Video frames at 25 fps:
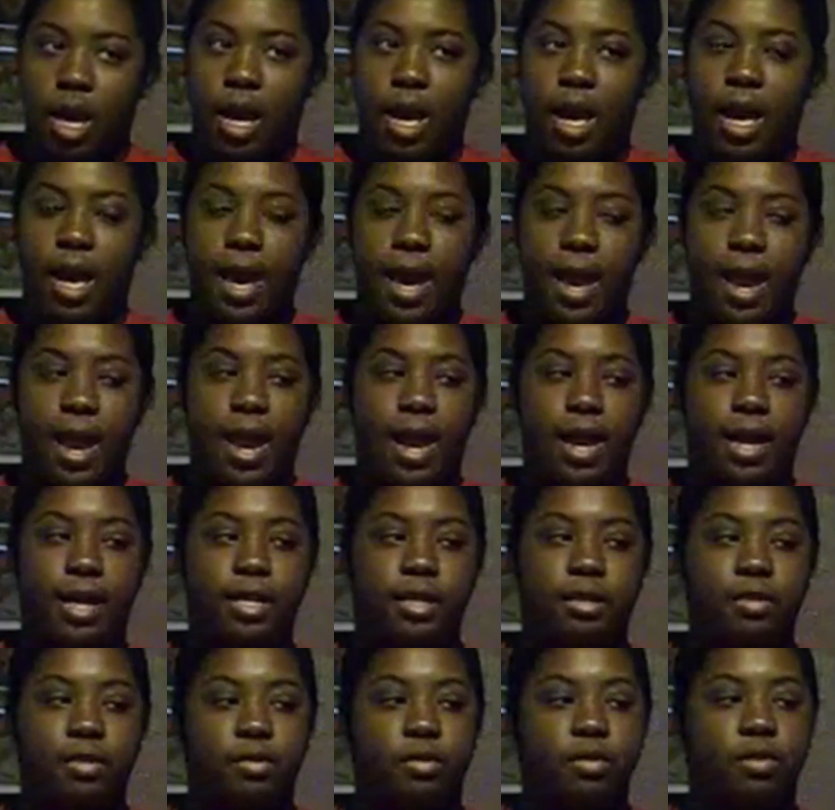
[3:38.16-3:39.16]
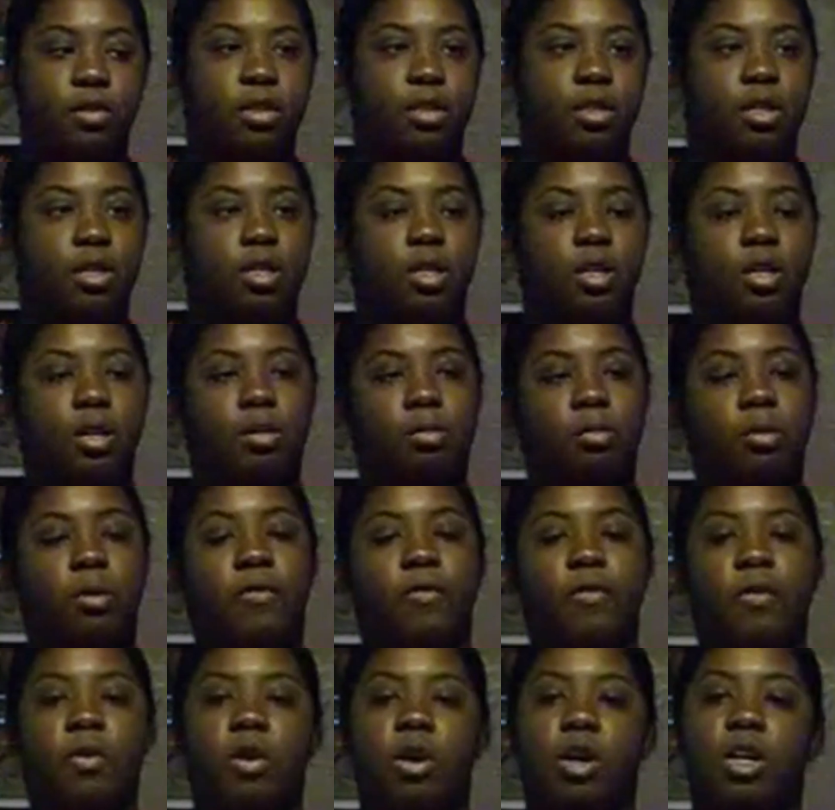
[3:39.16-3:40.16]
And
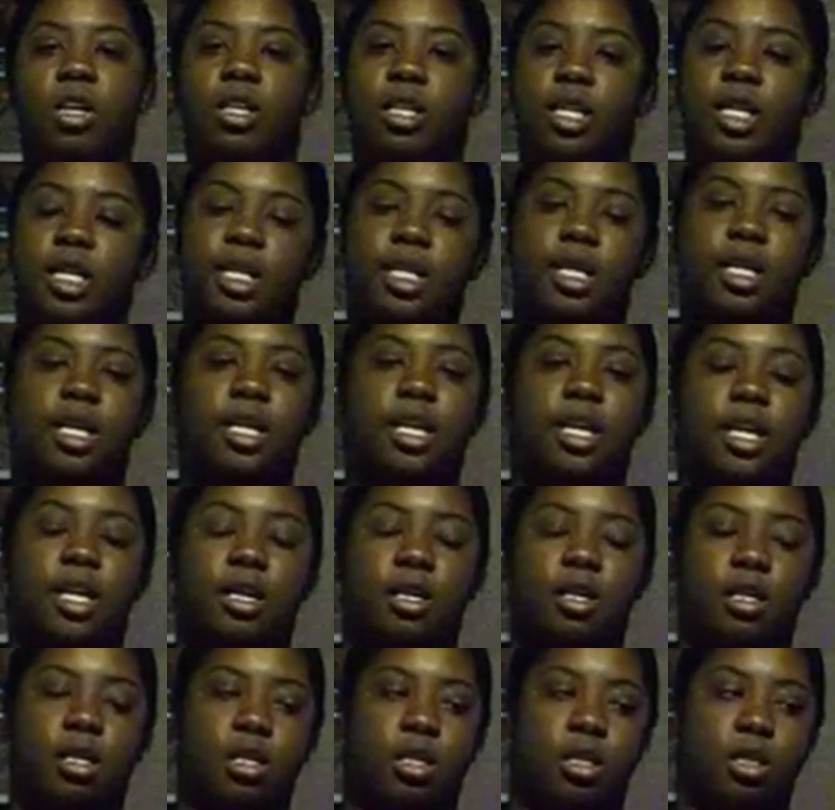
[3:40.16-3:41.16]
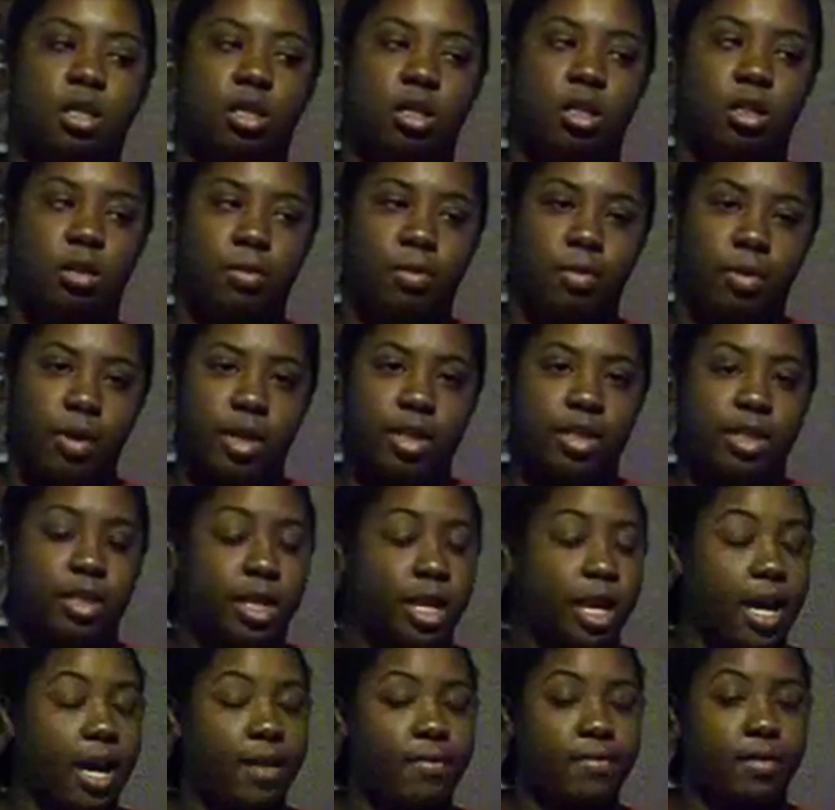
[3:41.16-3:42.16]
before Lina and the prince can
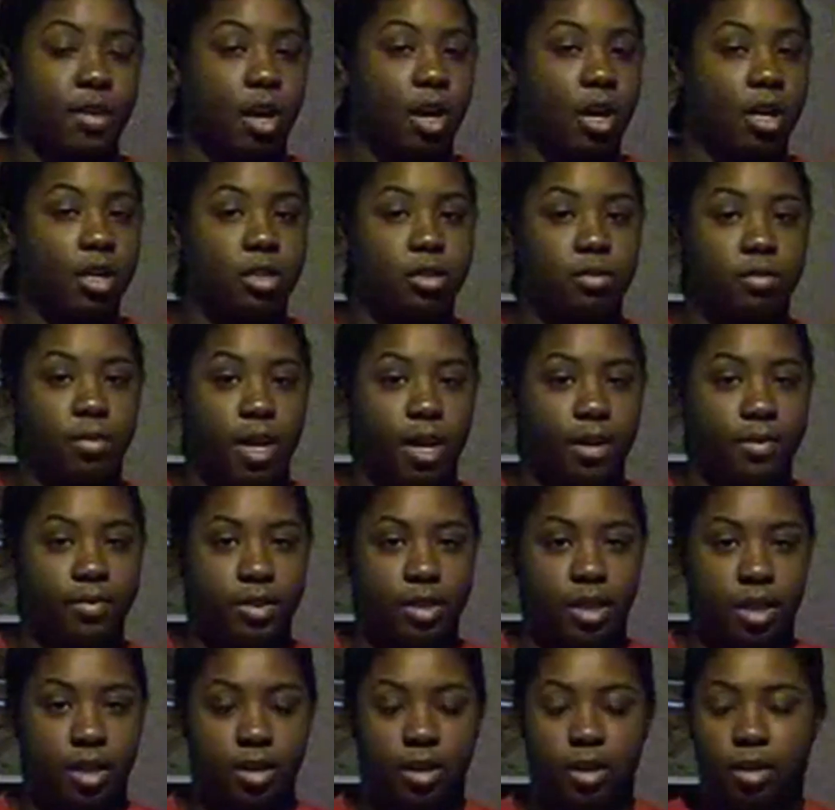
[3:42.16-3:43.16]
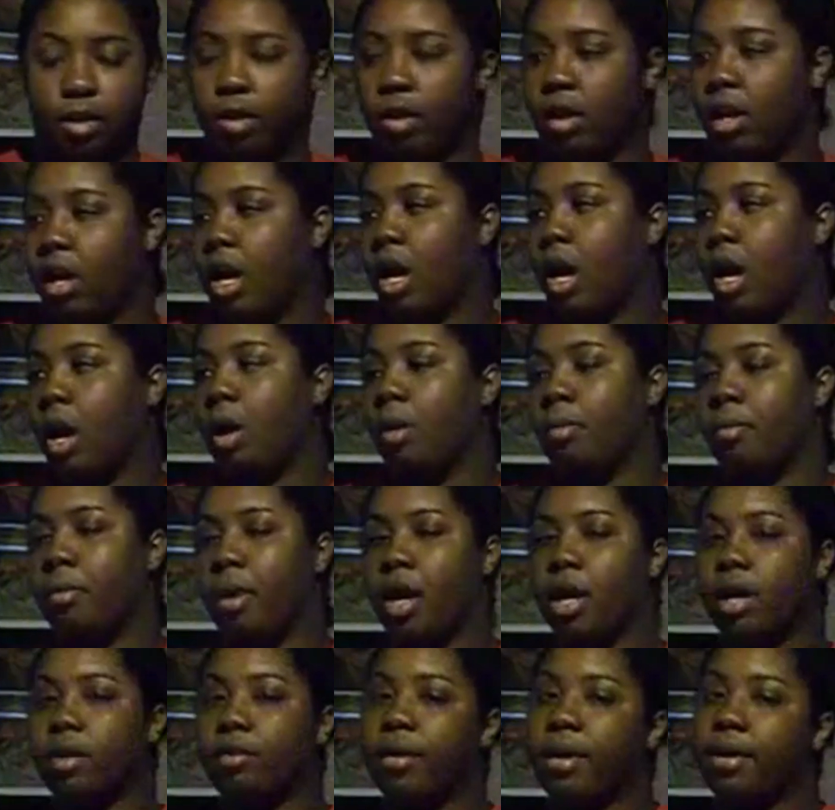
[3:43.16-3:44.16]
have an awesome life together,
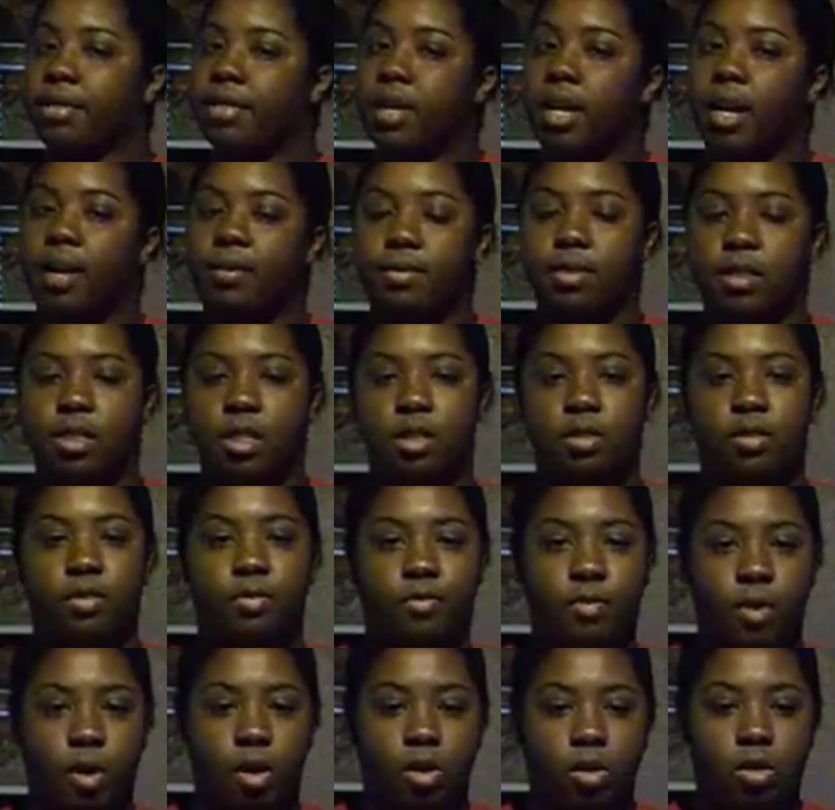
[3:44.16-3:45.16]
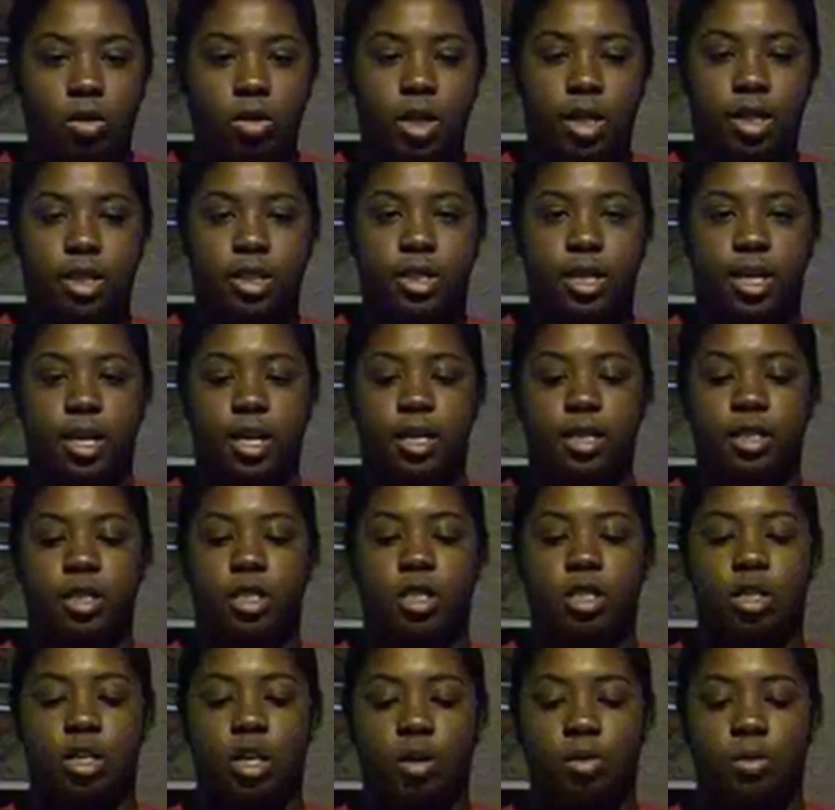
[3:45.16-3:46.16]
Margaret comes into the fold and says, You
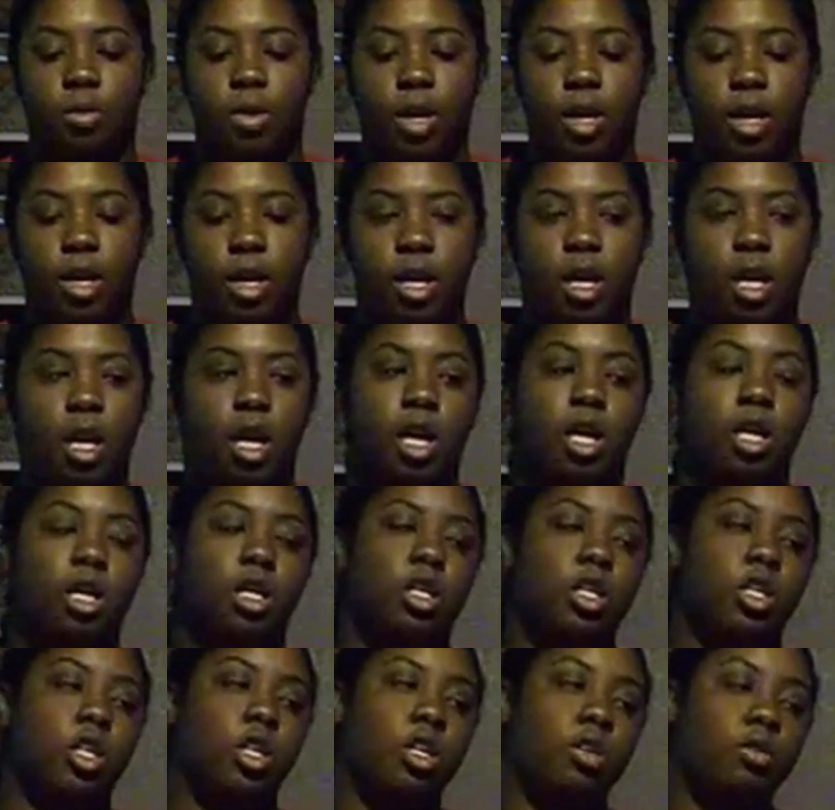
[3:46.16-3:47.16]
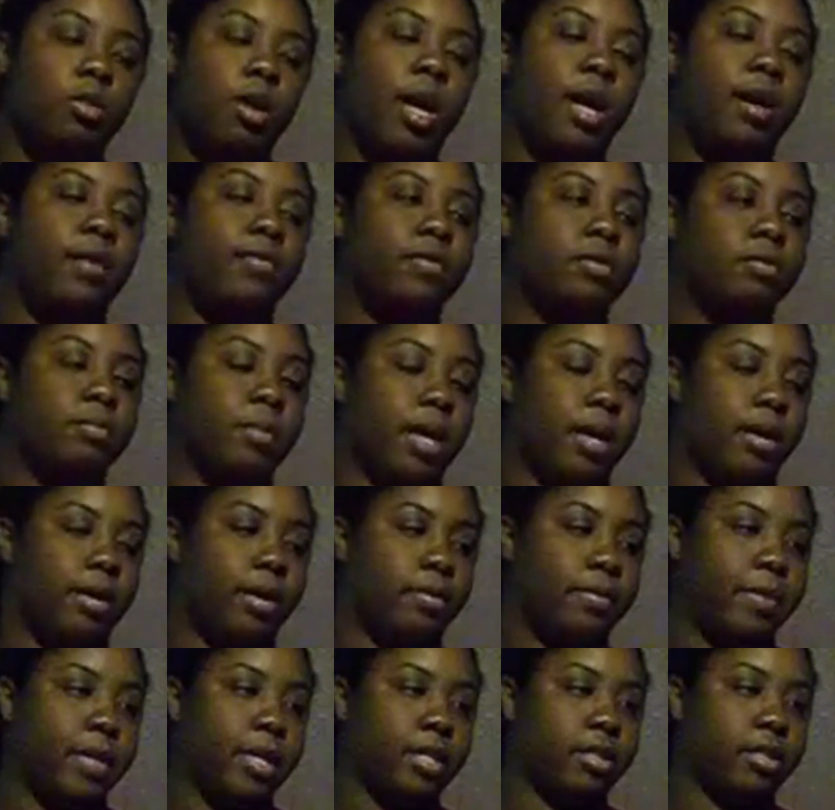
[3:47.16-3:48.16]
know what? You have to marry
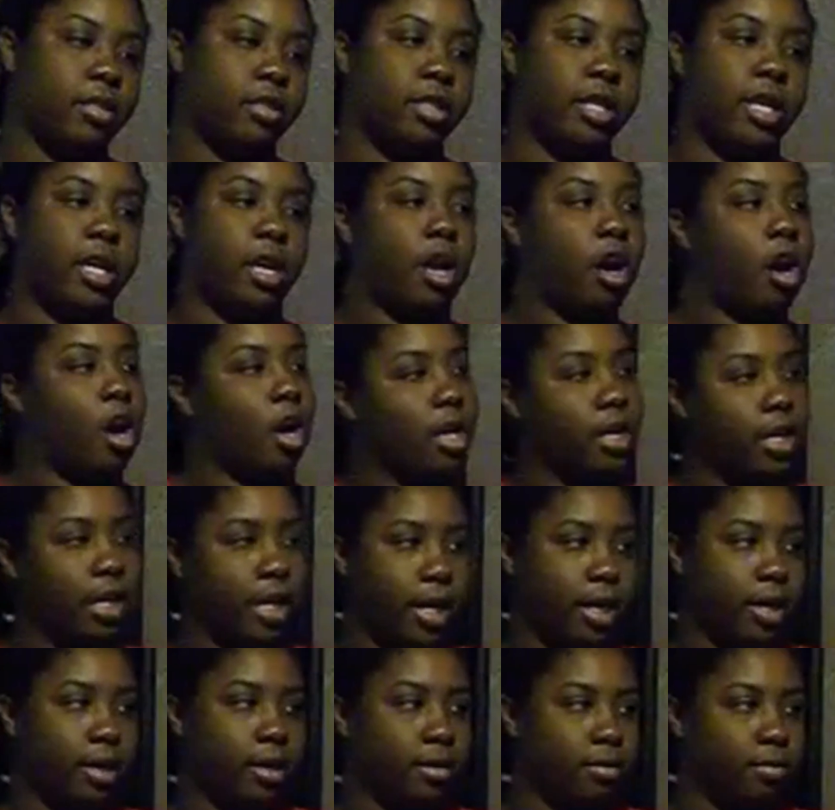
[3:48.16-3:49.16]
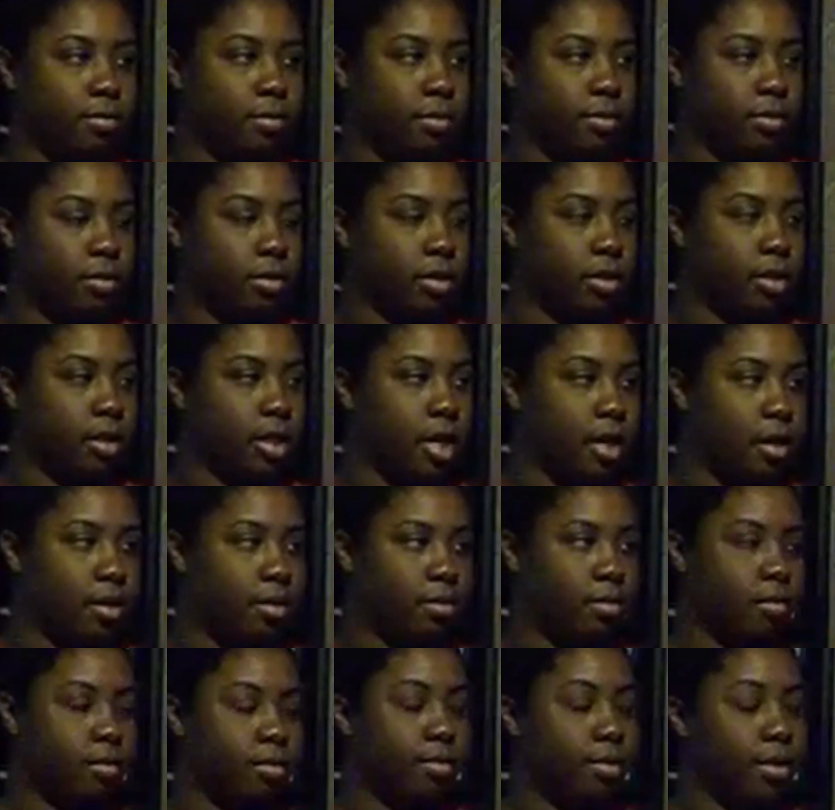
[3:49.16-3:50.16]
me so that our kingdoms
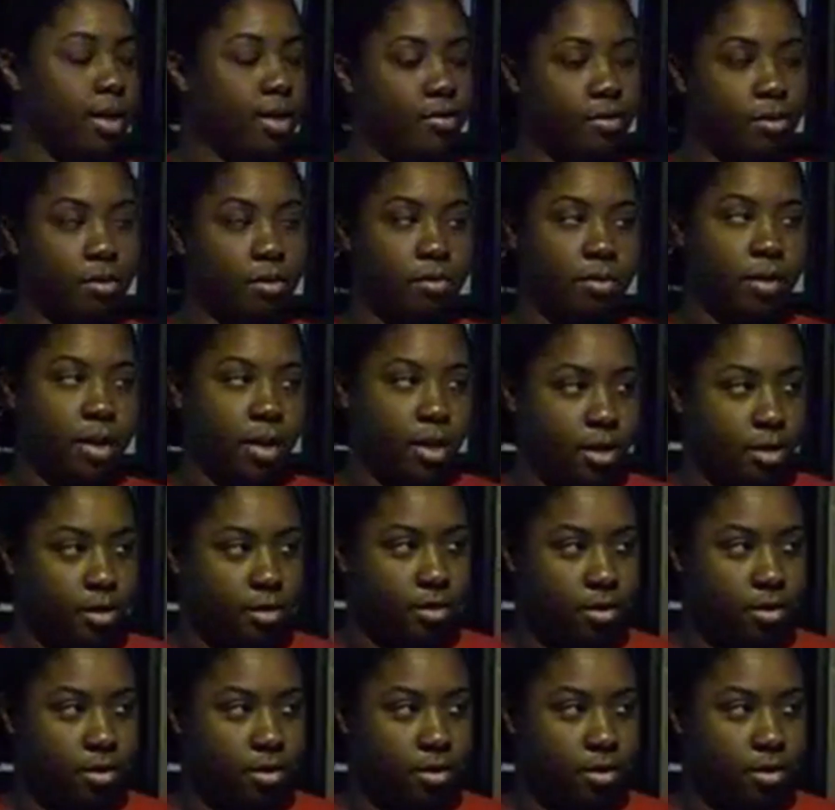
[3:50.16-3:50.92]
can live in peace.